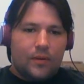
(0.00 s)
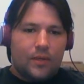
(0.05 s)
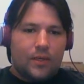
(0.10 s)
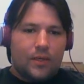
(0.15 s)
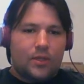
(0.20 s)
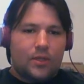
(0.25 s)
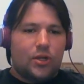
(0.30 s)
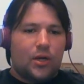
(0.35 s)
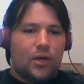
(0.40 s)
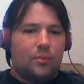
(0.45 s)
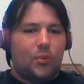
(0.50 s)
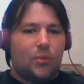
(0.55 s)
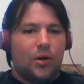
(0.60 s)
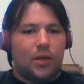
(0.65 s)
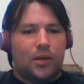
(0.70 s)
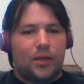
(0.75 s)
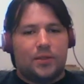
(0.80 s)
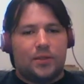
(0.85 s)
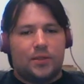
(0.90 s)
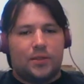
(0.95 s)
The job
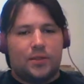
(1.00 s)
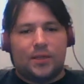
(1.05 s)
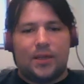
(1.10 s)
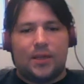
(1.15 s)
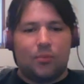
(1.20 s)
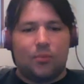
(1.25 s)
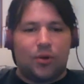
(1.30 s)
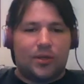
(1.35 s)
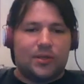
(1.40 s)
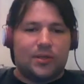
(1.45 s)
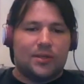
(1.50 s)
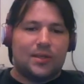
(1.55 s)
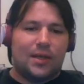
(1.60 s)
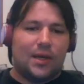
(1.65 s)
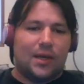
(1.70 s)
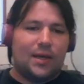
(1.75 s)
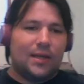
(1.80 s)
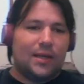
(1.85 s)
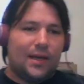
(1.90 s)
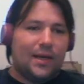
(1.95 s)
markets, the Daybreak
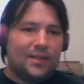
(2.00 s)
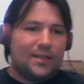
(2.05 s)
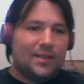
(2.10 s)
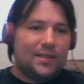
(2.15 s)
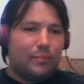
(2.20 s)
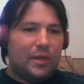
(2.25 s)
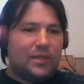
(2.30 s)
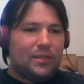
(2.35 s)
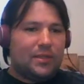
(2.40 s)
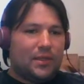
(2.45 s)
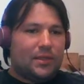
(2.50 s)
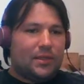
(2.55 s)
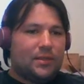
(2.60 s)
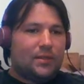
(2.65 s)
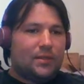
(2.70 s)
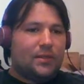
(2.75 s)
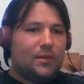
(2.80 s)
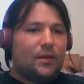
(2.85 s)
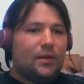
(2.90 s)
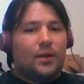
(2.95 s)
Society, and Space
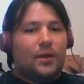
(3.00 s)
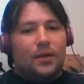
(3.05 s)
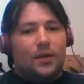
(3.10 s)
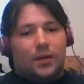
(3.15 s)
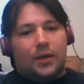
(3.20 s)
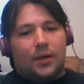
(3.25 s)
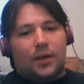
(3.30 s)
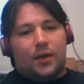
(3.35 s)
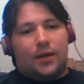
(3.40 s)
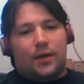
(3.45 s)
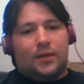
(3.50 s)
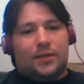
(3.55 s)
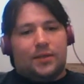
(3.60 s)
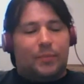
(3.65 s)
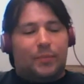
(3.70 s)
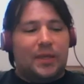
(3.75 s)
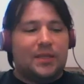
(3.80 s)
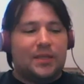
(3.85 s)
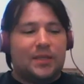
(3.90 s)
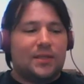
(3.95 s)
List.
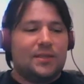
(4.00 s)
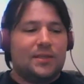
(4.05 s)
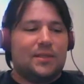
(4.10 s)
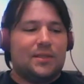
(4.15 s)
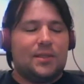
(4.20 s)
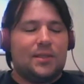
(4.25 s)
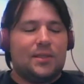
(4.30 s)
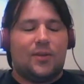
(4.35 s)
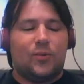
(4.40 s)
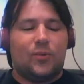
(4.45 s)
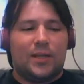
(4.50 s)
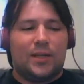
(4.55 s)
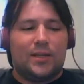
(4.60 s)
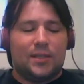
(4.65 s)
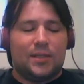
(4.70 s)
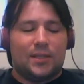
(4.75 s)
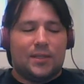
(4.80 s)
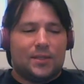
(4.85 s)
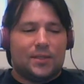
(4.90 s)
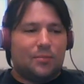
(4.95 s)
Space List is like
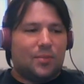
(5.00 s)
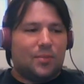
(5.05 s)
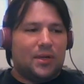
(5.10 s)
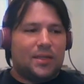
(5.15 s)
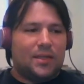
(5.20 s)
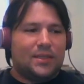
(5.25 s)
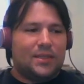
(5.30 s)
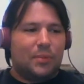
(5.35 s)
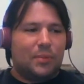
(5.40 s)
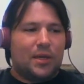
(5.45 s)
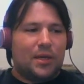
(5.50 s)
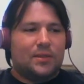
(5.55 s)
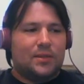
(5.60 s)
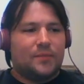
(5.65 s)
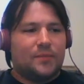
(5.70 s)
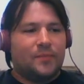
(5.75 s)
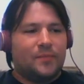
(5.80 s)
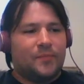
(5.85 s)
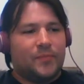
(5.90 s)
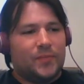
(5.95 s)
Craigslist, but in
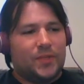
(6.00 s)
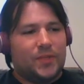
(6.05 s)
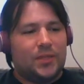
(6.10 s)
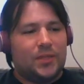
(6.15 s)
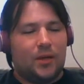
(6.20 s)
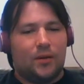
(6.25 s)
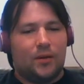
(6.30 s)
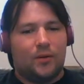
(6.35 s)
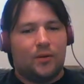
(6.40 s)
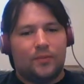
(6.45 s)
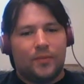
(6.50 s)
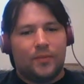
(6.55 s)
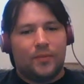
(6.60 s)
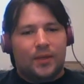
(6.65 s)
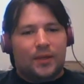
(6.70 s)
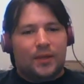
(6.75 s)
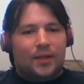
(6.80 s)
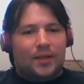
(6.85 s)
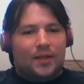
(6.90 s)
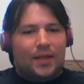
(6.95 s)
space. So
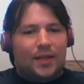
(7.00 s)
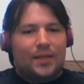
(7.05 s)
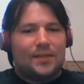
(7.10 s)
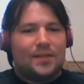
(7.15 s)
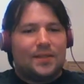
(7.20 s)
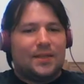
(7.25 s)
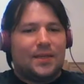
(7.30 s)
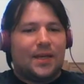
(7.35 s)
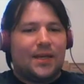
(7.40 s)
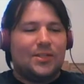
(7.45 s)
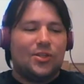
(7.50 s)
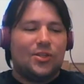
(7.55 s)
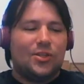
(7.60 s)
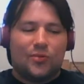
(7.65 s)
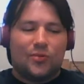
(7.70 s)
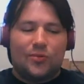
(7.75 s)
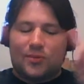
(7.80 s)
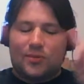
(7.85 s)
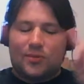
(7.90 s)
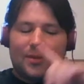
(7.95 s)
lots of sketchy
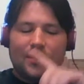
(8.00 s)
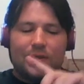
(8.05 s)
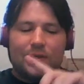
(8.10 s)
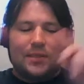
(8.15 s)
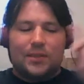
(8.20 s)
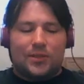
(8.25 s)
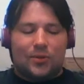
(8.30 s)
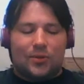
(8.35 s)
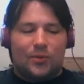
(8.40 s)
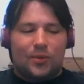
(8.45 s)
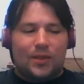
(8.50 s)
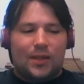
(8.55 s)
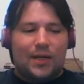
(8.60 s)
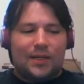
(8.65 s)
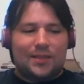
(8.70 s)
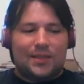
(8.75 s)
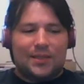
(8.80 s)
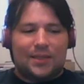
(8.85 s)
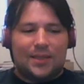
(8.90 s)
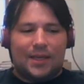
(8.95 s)
dudes doing
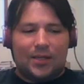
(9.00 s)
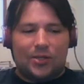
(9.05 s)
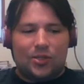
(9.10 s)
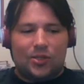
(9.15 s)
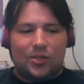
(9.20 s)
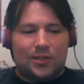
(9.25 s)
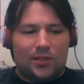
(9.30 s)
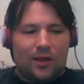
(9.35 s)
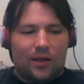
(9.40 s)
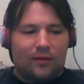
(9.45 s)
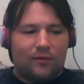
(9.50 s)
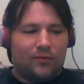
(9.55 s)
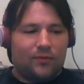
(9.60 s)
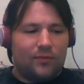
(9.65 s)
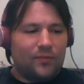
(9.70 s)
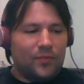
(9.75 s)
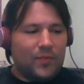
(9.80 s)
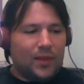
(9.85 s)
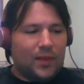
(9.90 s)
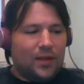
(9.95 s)
lots of sketchy stuff,
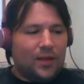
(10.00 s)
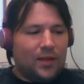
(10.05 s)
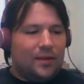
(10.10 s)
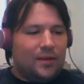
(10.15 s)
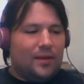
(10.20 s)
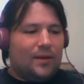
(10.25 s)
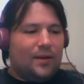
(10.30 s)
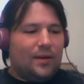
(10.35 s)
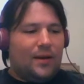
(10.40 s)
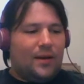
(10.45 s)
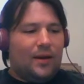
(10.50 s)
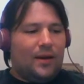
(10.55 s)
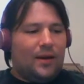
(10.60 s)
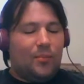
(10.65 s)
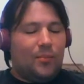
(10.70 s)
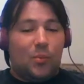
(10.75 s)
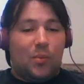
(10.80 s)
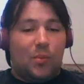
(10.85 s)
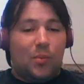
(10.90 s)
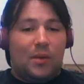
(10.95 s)

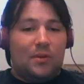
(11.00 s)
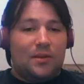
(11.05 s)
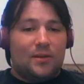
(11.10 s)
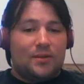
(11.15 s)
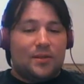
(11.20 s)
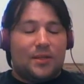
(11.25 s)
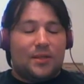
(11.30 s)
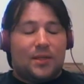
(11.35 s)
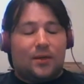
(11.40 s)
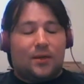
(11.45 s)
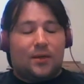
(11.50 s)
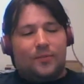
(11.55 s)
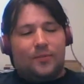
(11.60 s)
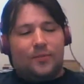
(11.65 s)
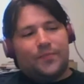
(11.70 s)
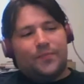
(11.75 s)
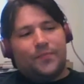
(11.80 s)
but maybe there's a deal.